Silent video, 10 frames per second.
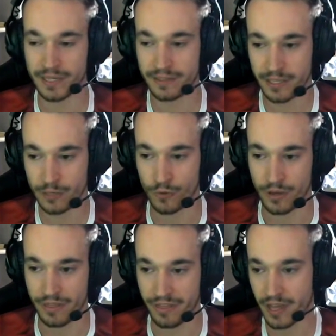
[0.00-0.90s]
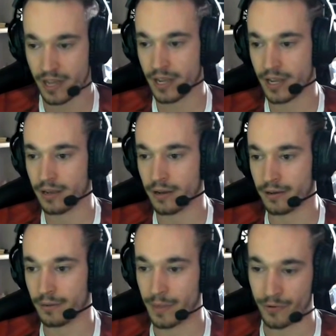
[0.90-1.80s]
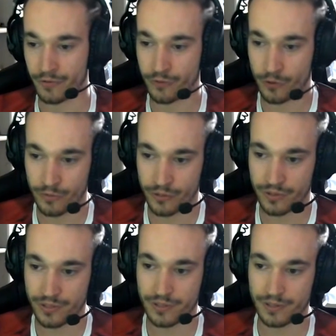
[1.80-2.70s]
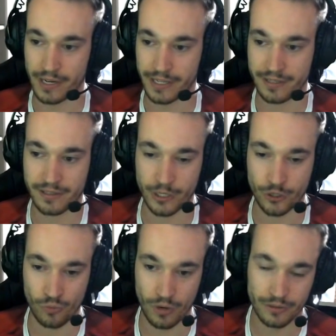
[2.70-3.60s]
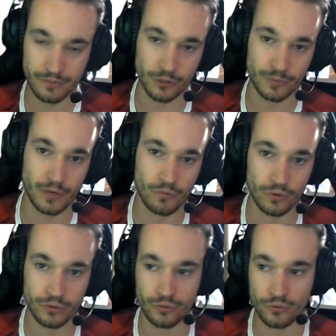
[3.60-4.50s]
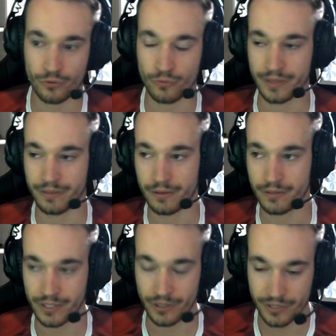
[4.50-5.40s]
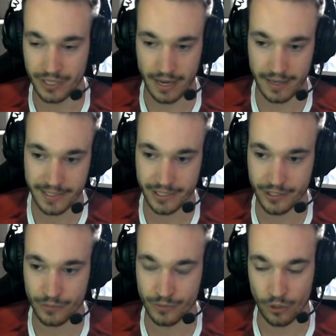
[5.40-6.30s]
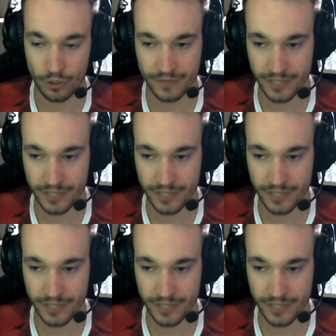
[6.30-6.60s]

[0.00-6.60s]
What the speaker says: expecting with my performance, like in stage one of Trackmania World Tour, with the ZRT last year, with